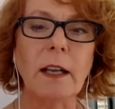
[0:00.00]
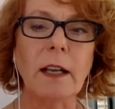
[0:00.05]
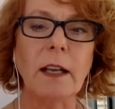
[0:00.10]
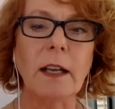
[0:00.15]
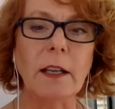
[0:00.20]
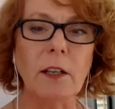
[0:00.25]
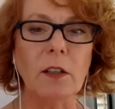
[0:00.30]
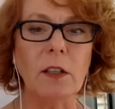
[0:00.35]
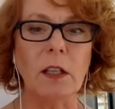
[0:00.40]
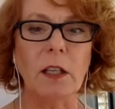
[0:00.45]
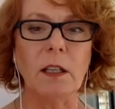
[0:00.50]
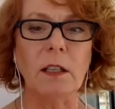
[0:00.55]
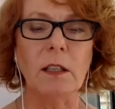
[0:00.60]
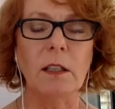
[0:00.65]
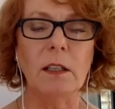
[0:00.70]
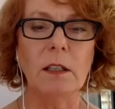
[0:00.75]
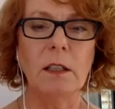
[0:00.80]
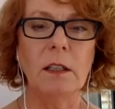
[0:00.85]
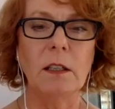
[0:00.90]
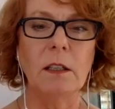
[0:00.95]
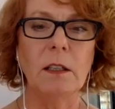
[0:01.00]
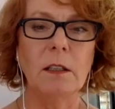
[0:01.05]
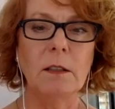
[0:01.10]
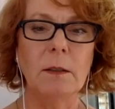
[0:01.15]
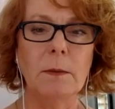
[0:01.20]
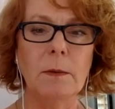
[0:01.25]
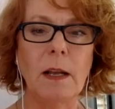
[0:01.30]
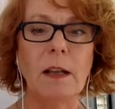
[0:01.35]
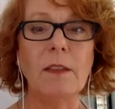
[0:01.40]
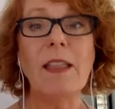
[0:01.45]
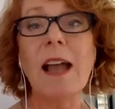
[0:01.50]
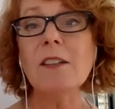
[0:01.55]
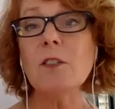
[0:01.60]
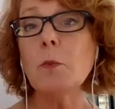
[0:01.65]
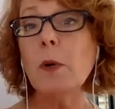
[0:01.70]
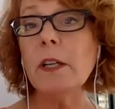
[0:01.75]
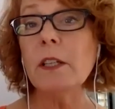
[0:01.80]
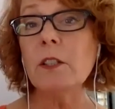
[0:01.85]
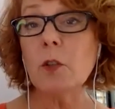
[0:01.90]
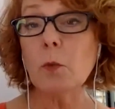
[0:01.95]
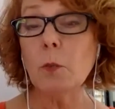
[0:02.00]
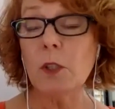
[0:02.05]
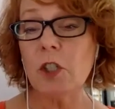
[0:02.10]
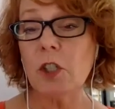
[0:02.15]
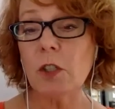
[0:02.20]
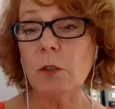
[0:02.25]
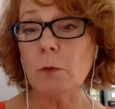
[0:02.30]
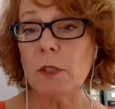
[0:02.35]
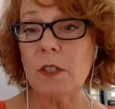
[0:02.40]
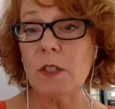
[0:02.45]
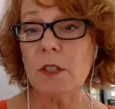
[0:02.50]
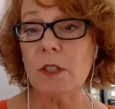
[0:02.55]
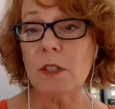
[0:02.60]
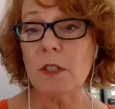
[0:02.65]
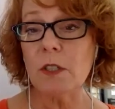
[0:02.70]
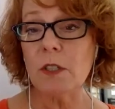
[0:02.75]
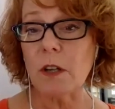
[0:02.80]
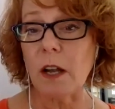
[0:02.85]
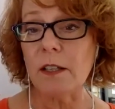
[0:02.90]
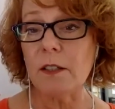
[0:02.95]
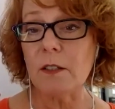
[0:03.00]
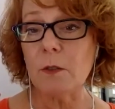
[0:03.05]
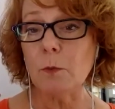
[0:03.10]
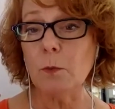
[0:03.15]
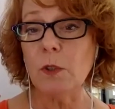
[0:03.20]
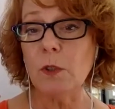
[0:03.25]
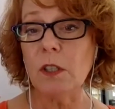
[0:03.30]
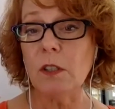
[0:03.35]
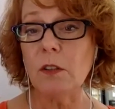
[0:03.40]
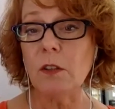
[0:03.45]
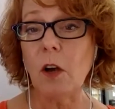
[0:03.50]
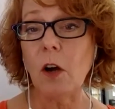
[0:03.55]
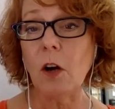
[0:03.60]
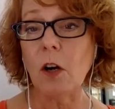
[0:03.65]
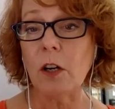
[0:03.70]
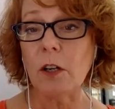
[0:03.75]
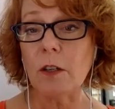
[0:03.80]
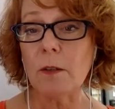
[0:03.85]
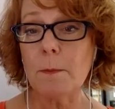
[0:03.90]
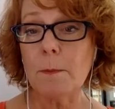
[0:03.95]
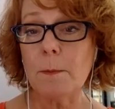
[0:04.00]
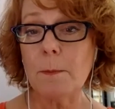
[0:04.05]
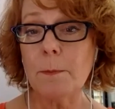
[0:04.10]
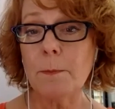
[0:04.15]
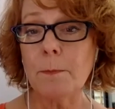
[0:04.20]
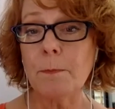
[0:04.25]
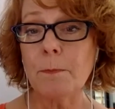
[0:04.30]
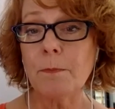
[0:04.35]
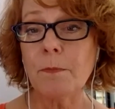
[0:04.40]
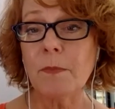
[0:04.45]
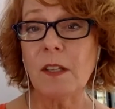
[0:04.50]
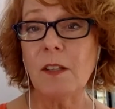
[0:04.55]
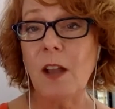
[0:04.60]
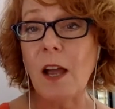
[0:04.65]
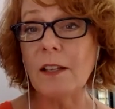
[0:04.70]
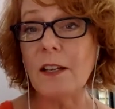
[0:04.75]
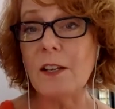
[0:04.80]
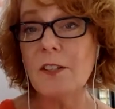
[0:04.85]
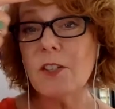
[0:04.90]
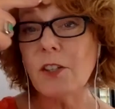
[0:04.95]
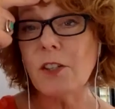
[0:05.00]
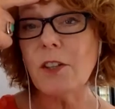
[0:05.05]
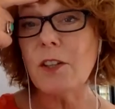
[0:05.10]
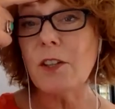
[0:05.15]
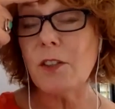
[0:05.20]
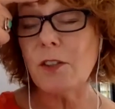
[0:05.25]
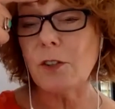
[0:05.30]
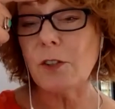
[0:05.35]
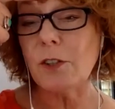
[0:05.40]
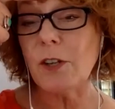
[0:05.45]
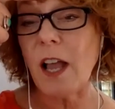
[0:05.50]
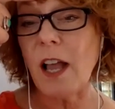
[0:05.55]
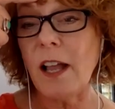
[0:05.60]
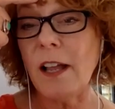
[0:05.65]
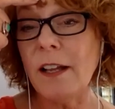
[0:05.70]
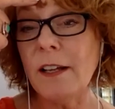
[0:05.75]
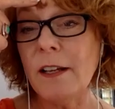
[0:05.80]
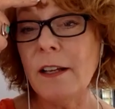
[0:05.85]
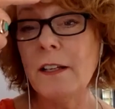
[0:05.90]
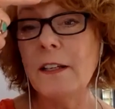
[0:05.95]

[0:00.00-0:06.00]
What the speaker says: kind of thing. And that's where intuition resides, within the heart, not necessarily third eye.